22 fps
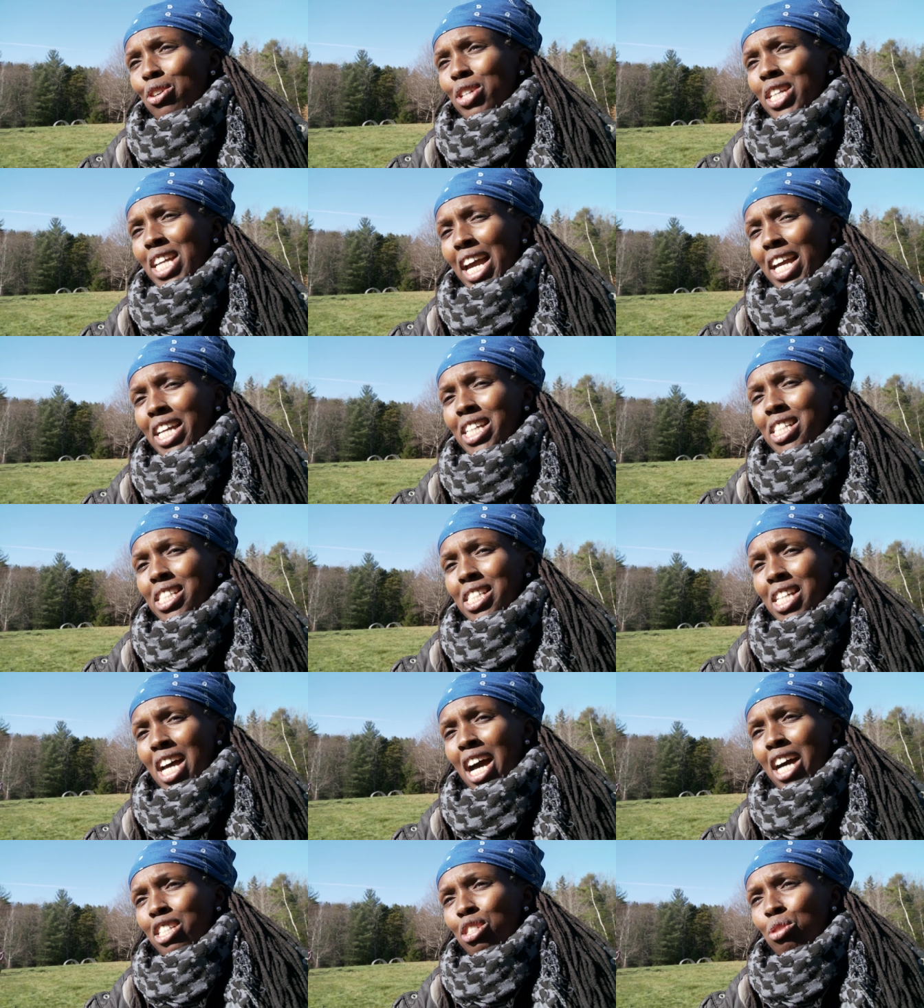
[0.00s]
get in
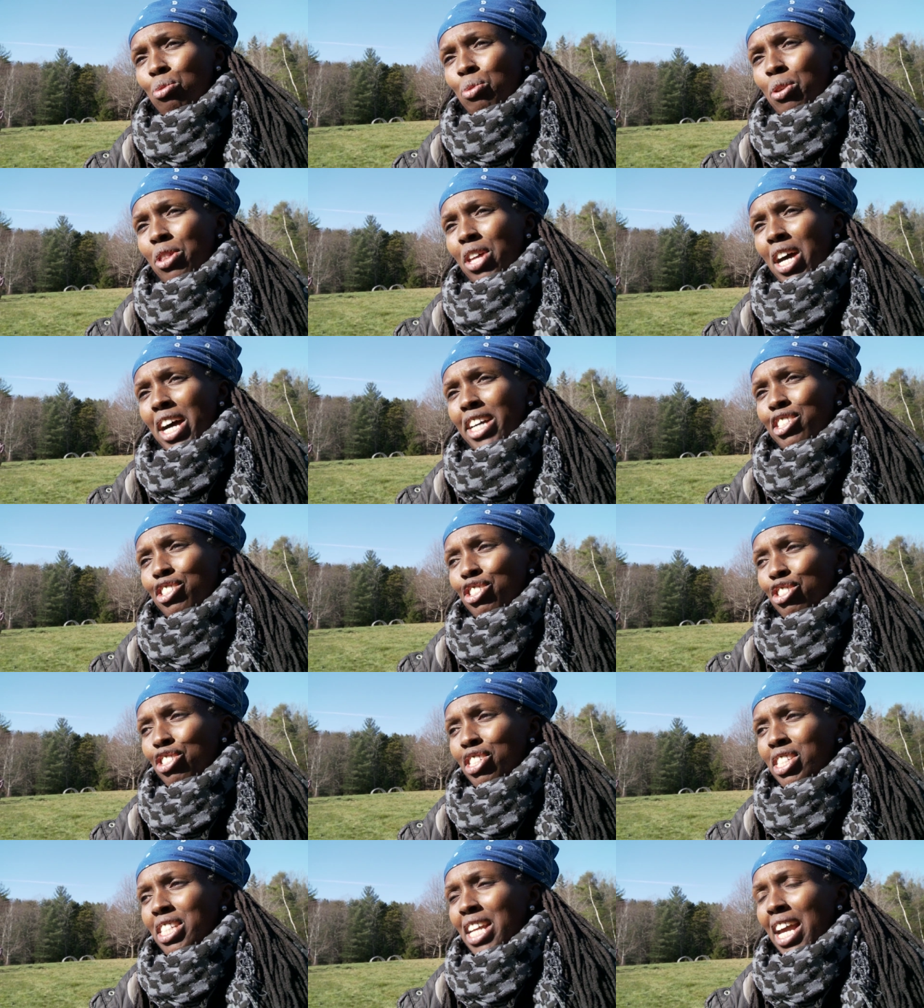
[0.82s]
touch with
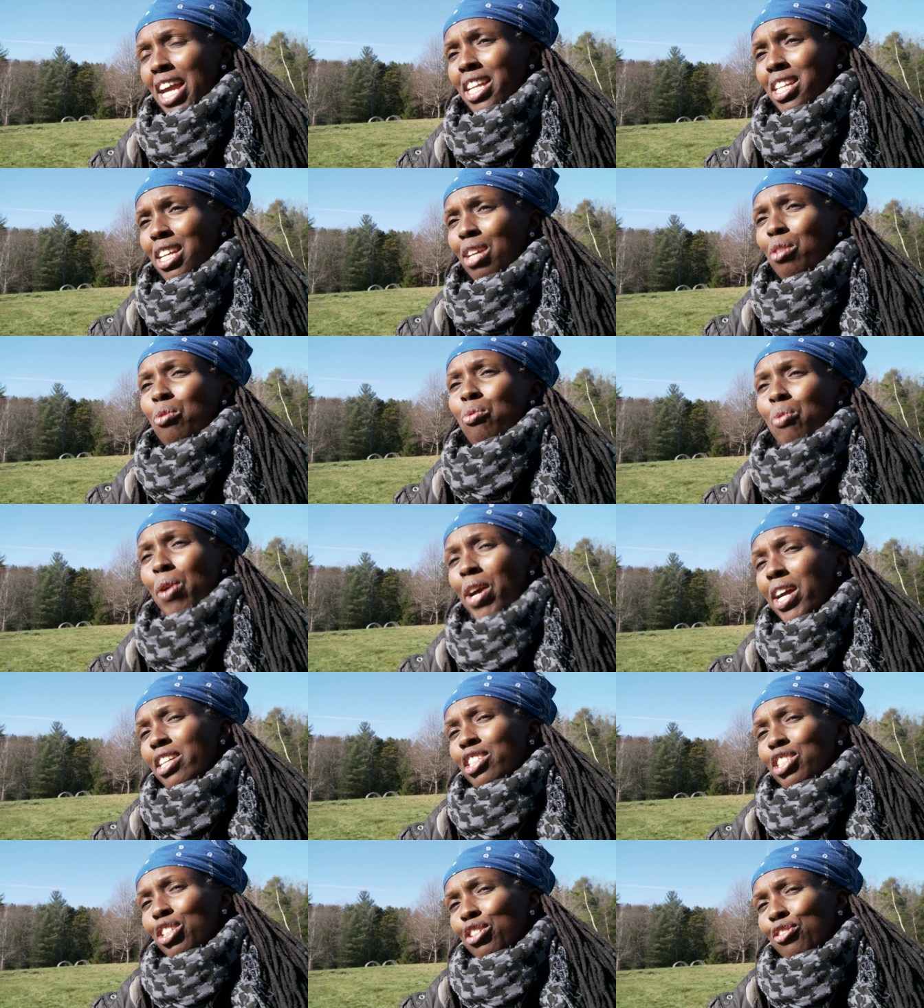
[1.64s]
understanding
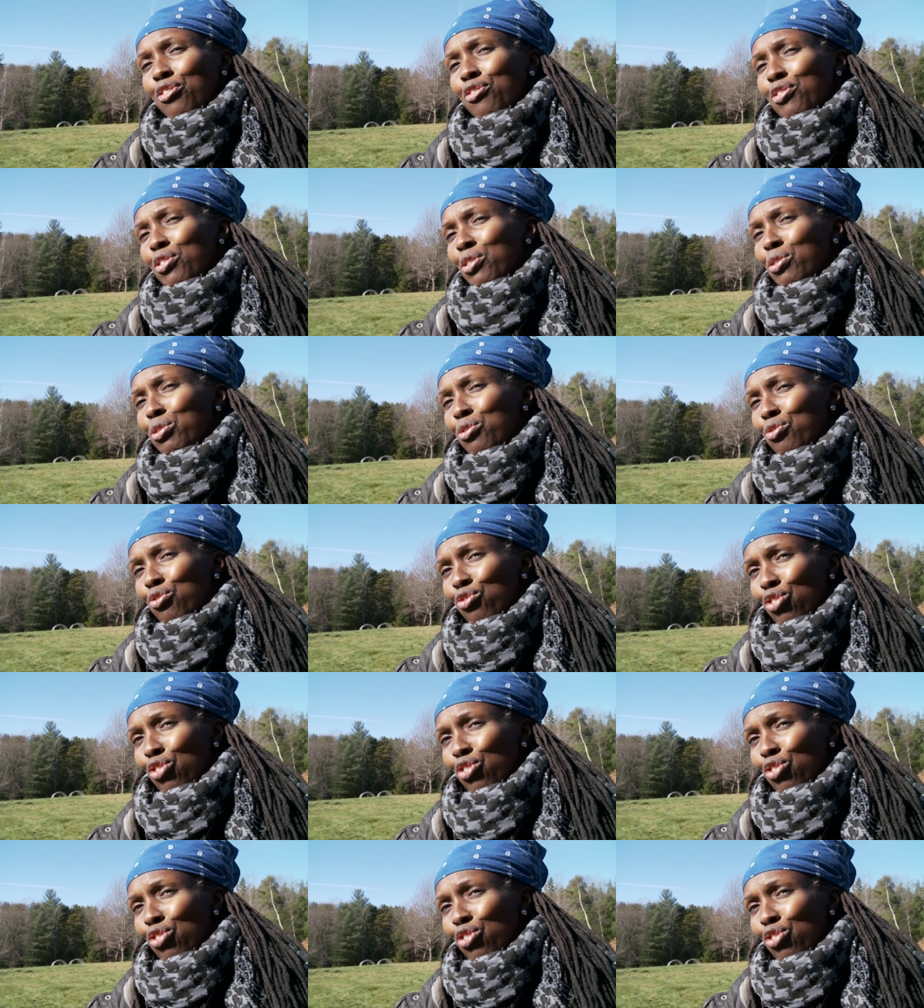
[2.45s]
where your food